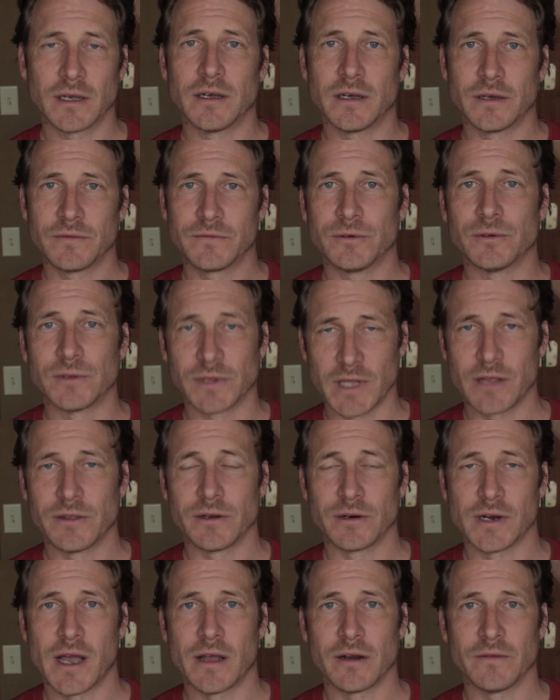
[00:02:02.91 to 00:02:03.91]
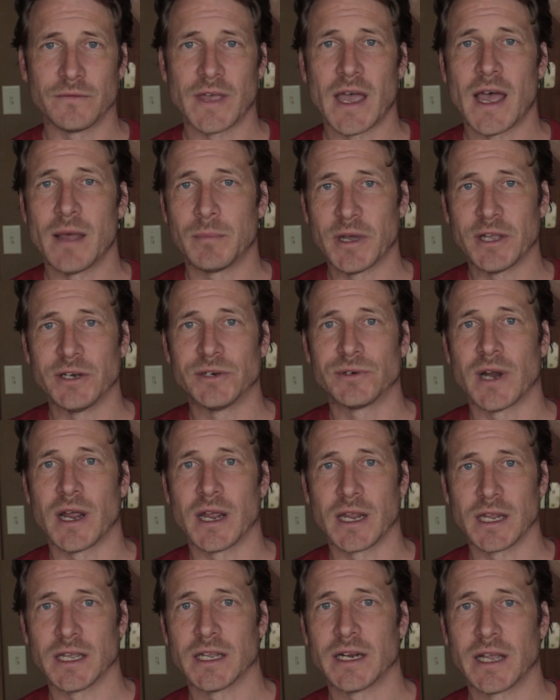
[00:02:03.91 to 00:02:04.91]
a fruit leather out of that by
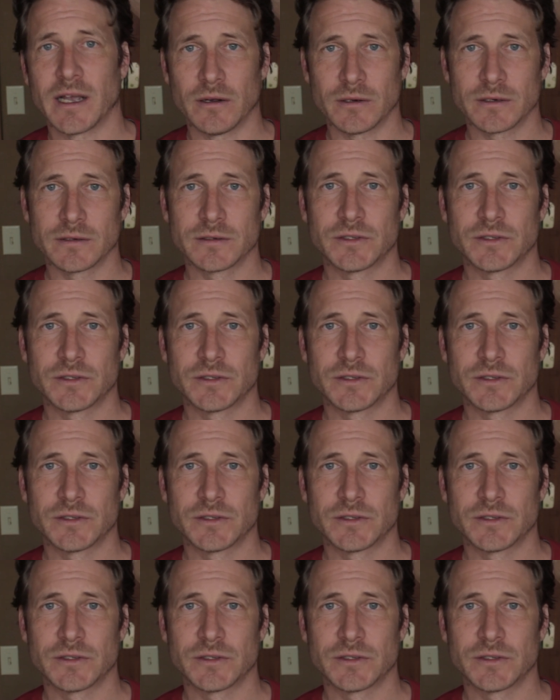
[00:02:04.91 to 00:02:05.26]
drying it out,